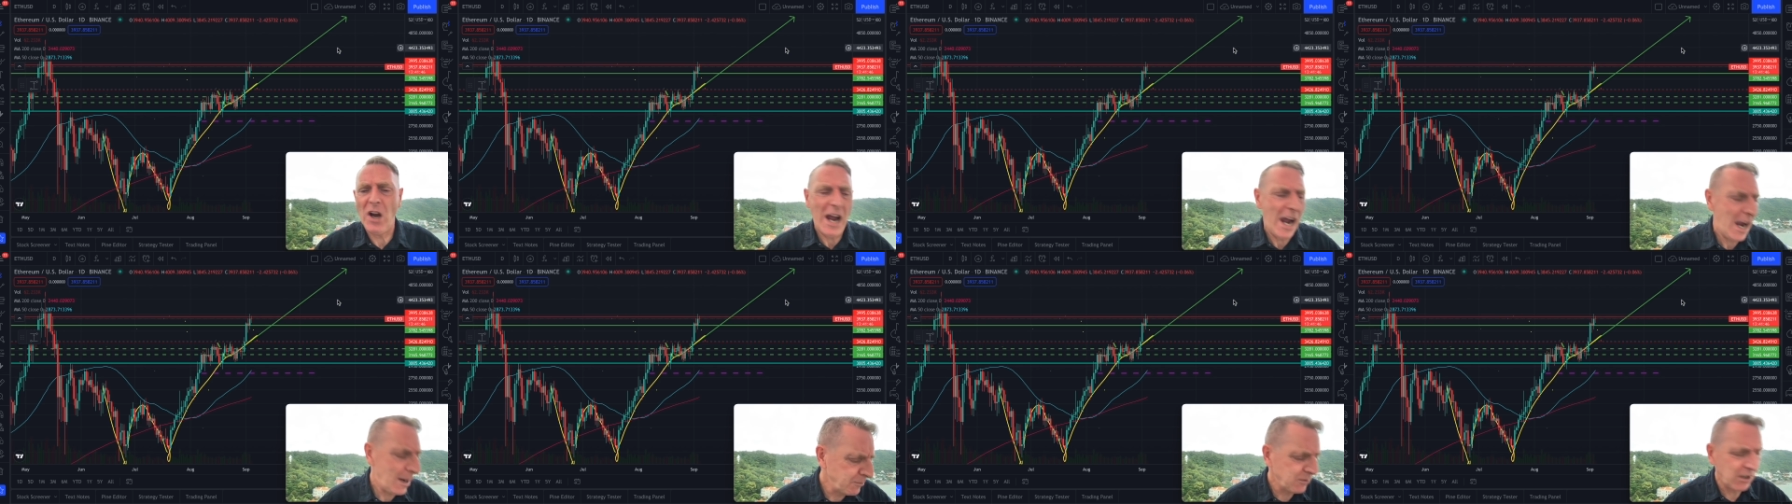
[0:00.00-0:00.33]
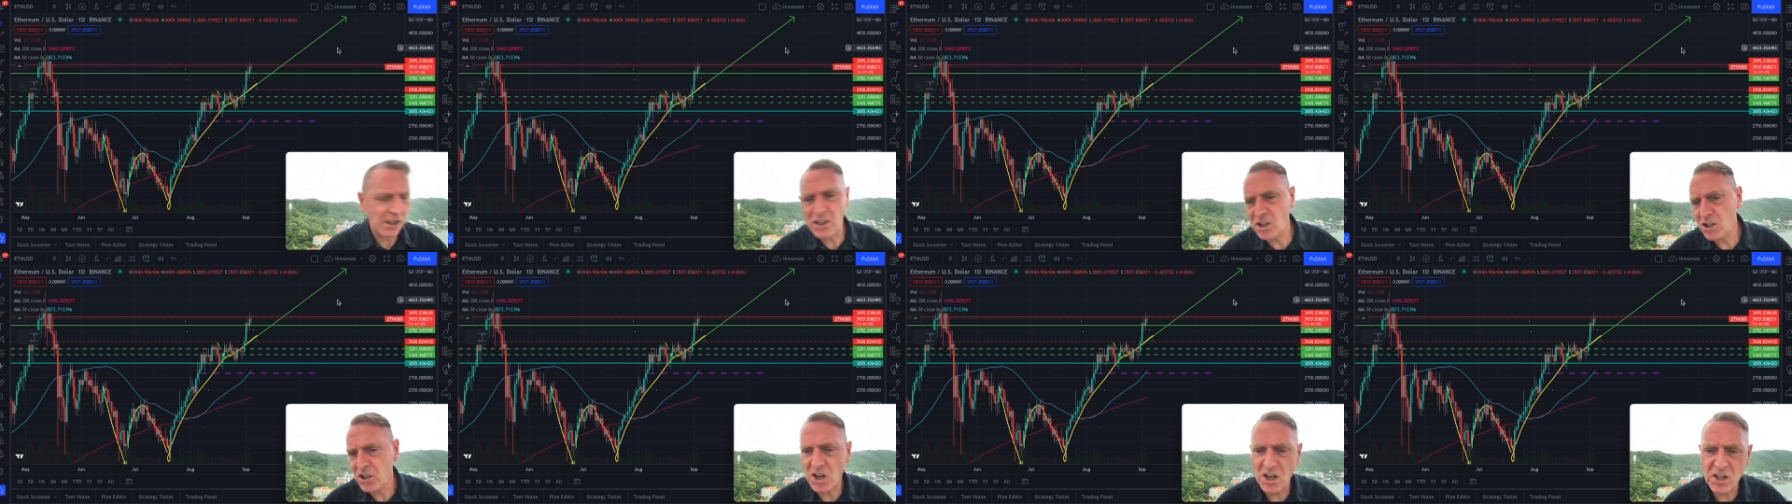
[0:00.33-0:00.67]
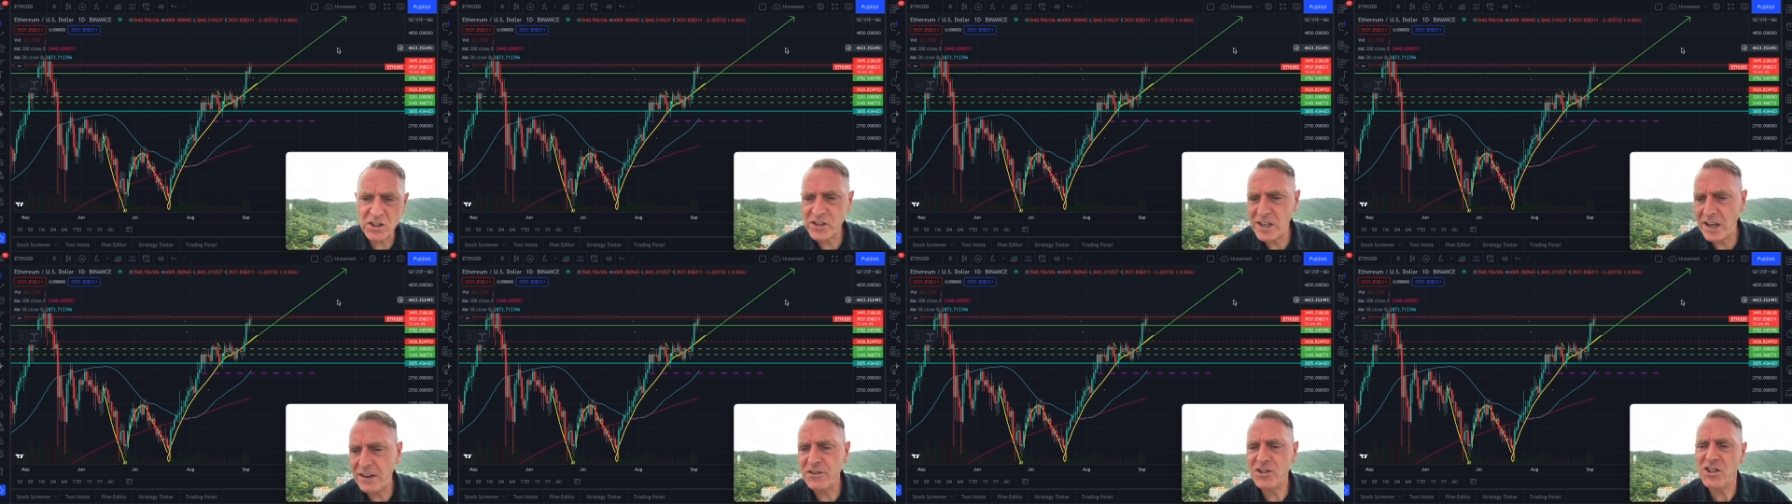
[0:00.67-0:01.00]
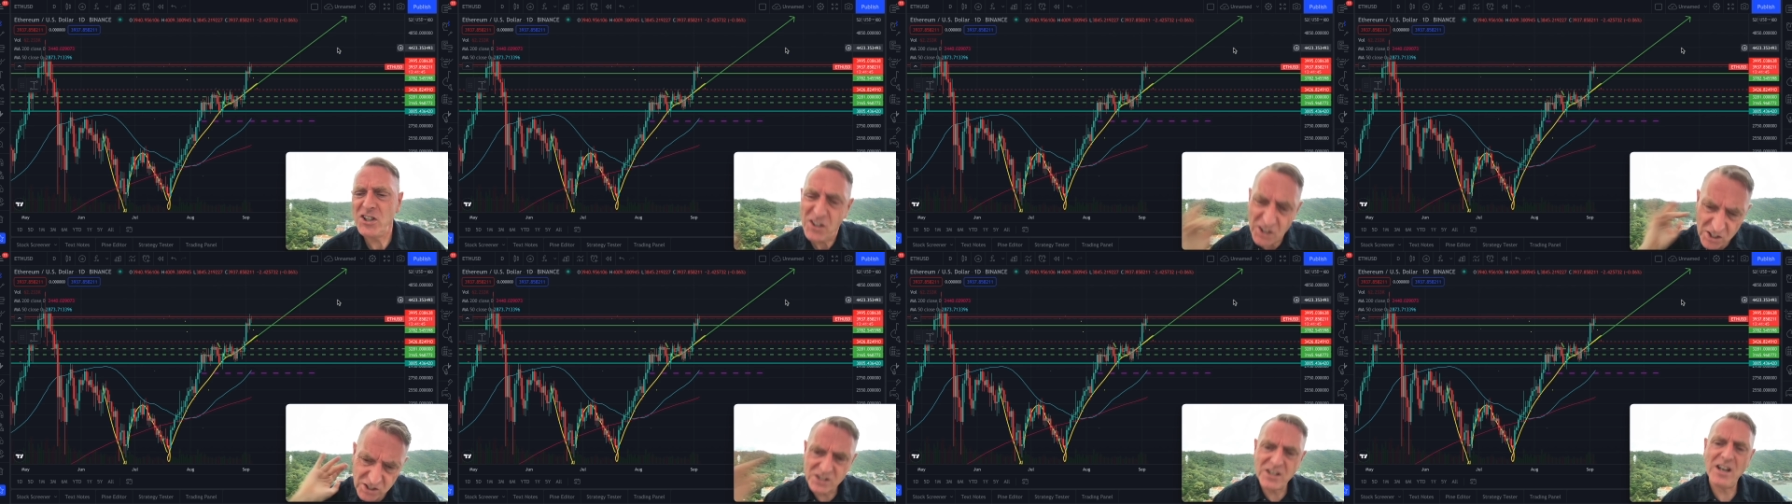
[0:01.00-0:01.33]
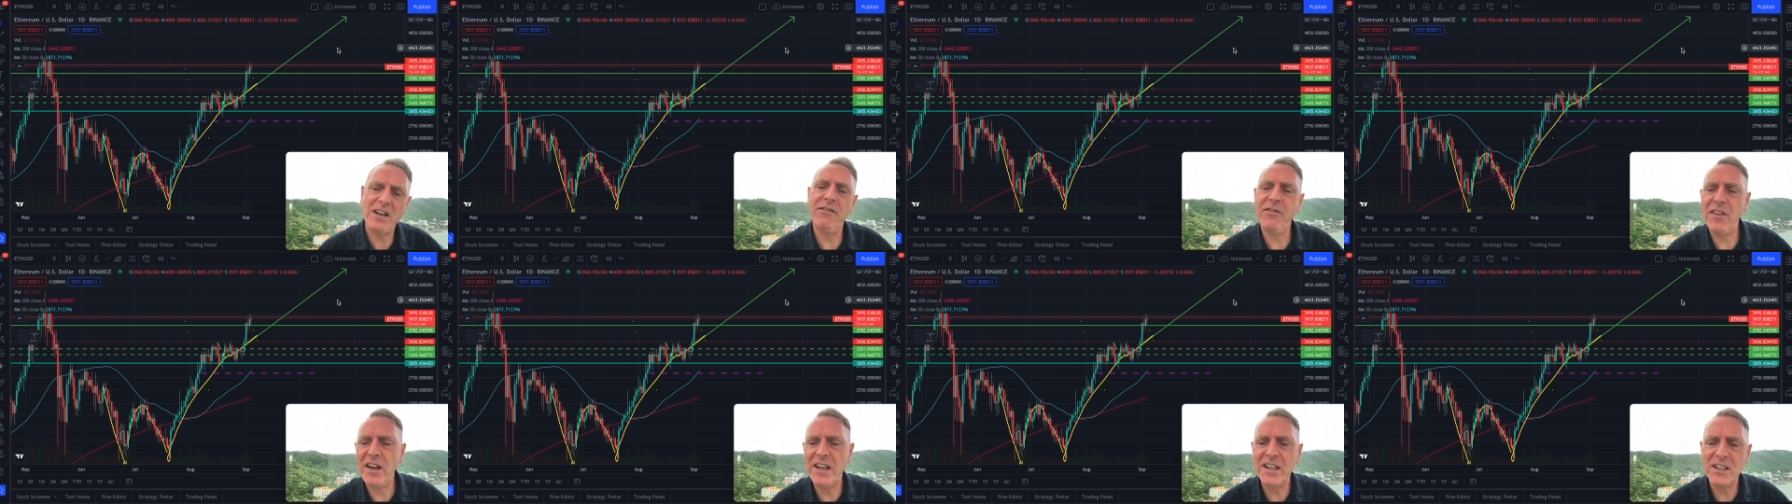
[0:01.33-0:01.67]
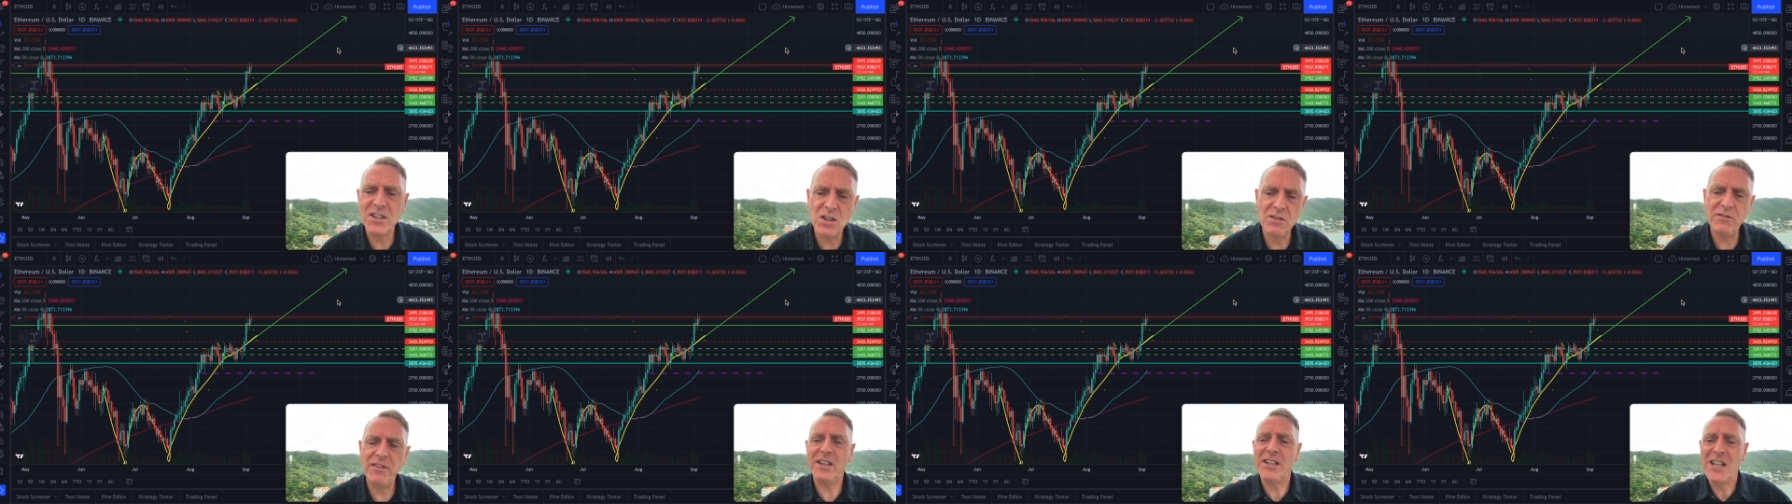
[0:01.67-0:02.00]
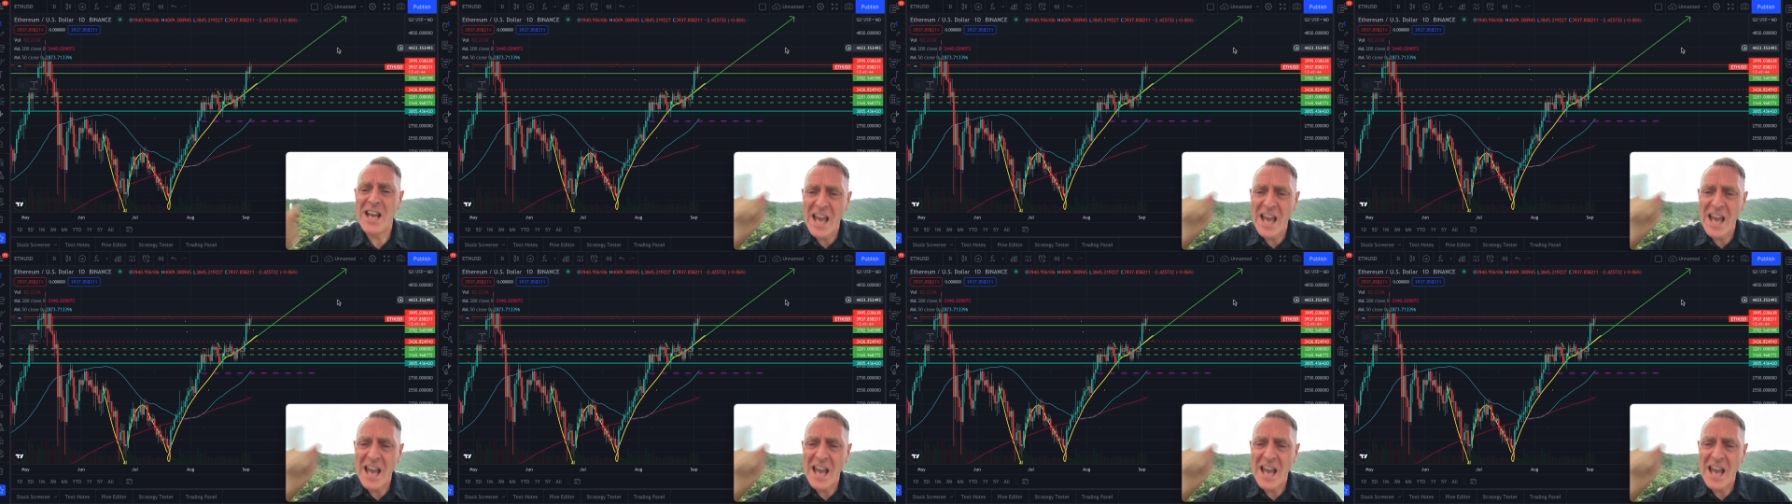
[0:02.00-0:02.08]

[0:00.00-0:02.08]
I'm dollar cost averaging. This is not financial advice.